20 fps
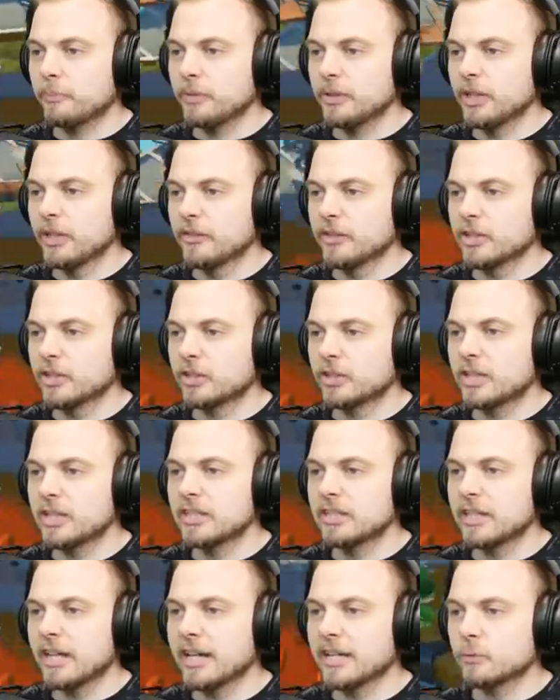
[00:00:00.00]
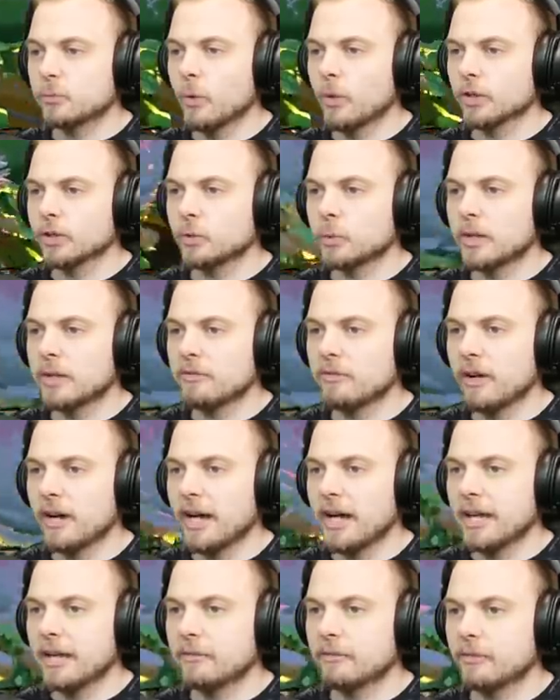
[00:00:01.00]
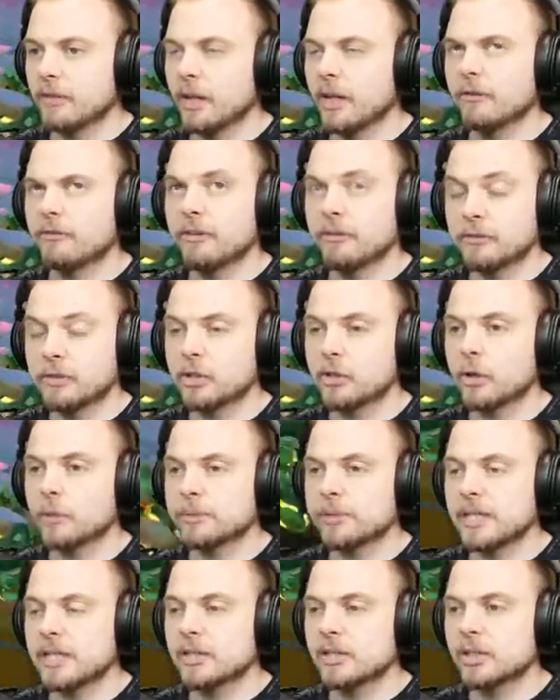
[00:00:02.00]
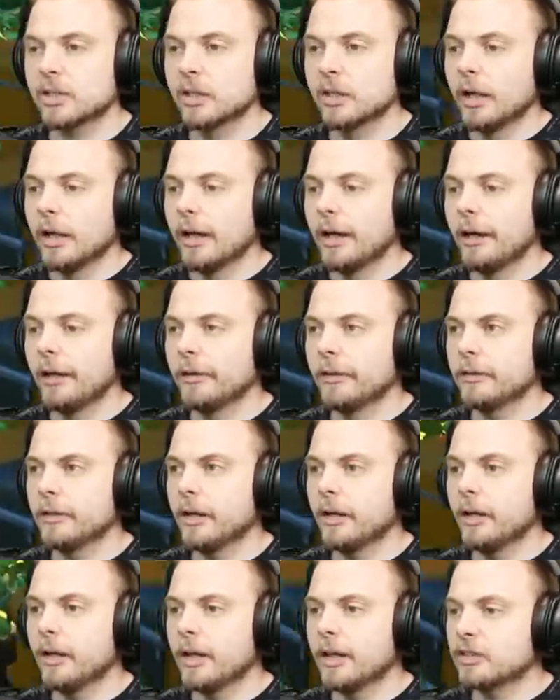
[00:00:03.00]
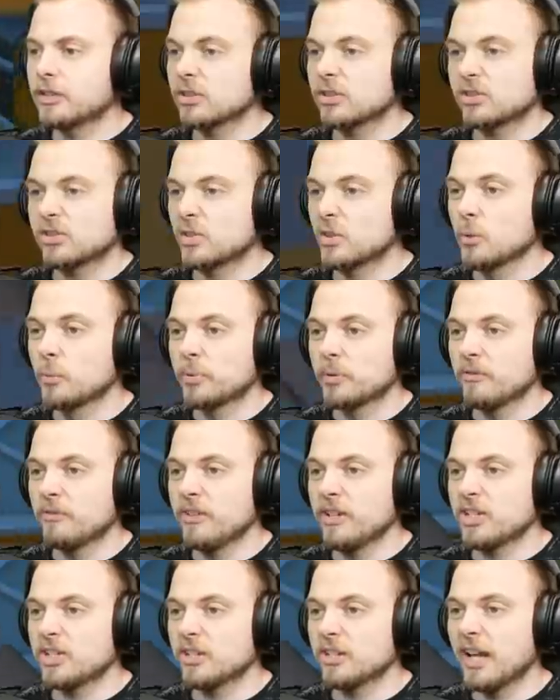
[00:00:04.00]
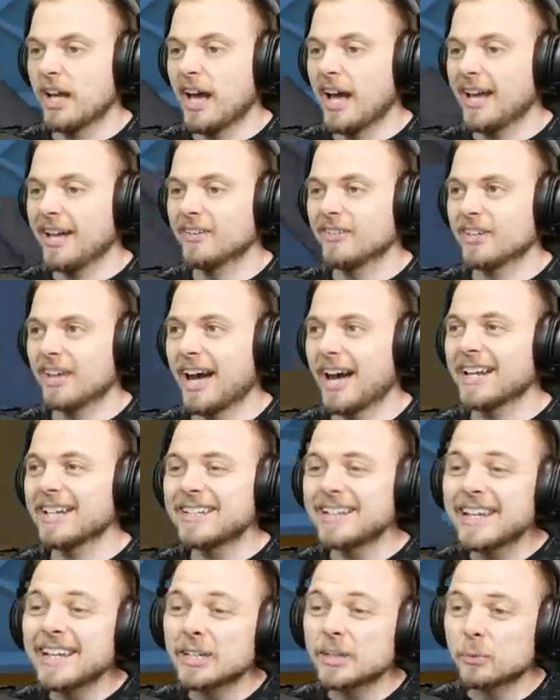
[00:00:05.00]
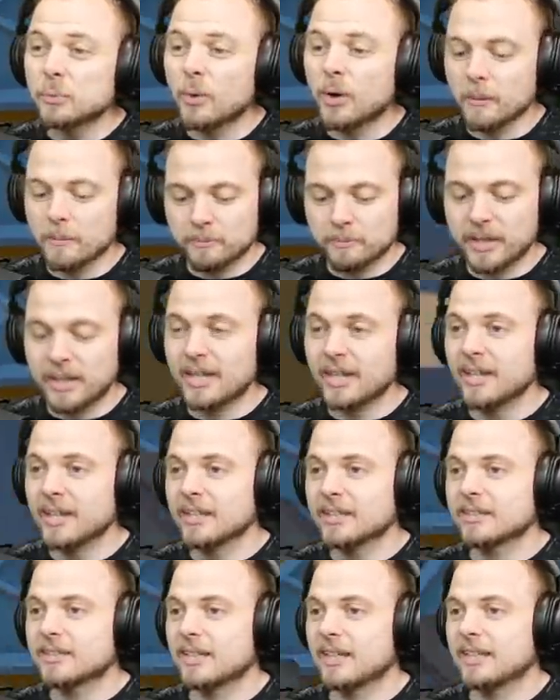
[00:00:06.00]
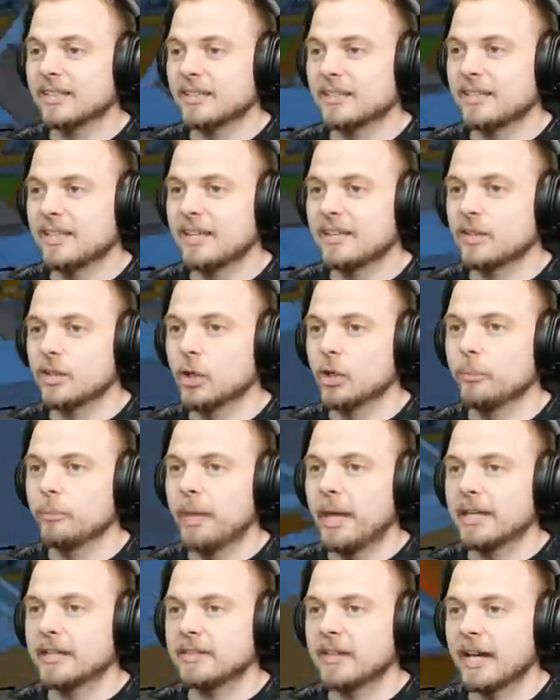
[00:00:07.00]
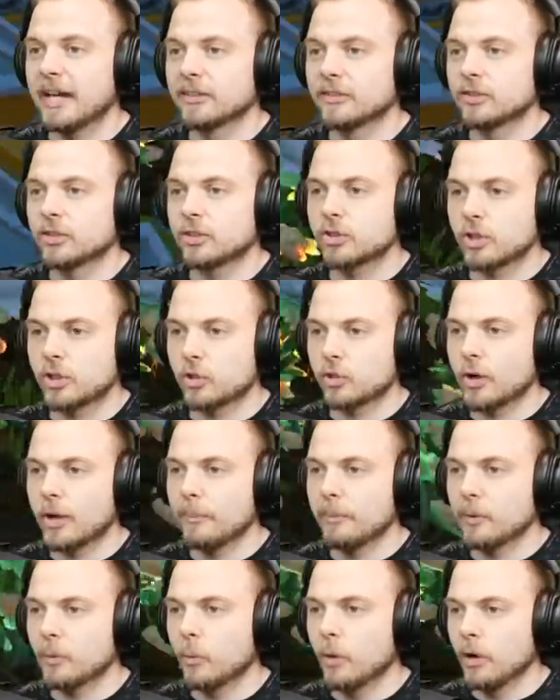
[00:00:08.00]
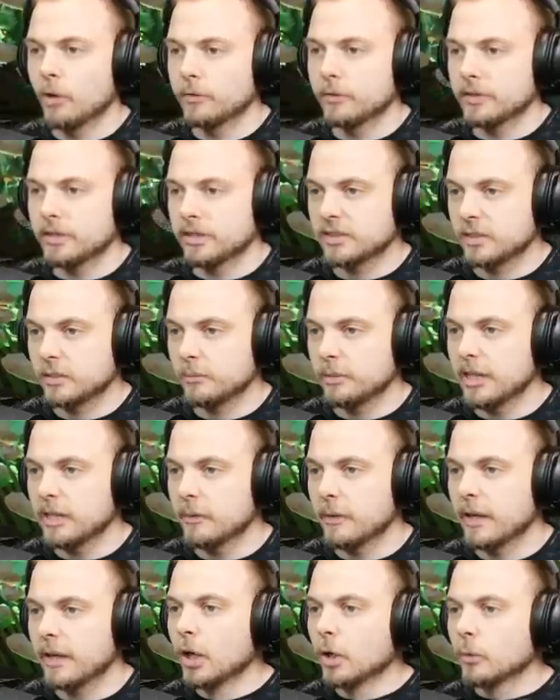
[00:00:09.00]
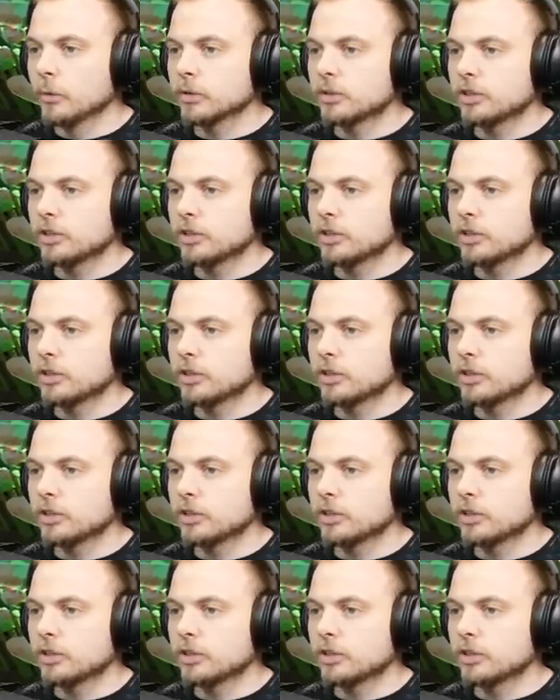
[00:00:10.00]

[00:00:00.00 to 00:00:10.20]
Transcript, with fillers: you know, they just, these guys water twenty-five, uh, fifty crops each, and uh, it's just super efficient. And I needed one because, as I said, the old base, it had such a crappy watering system. But anyway, we'll